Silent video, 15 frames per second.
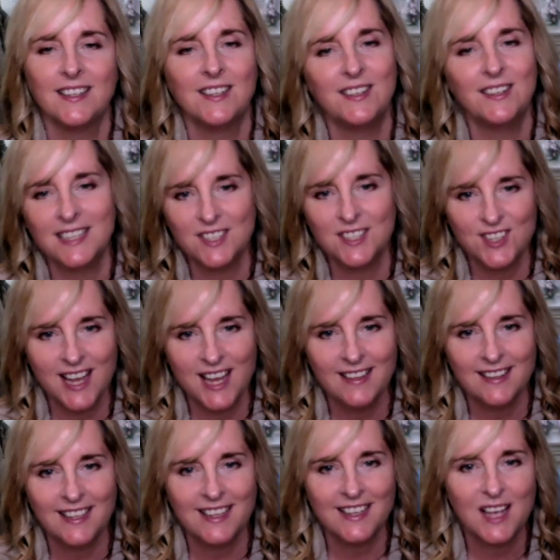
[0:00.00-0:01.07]
You can
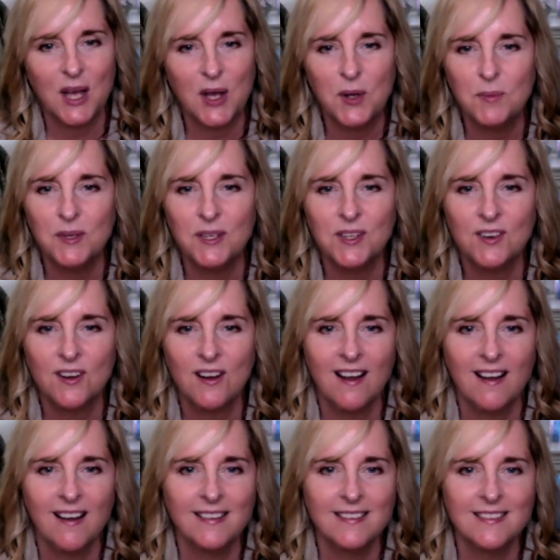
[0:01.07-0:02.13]
gently open your
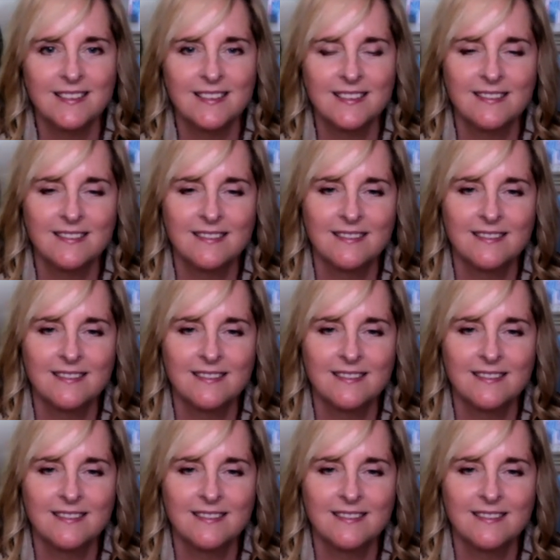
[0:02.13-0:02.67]
eyes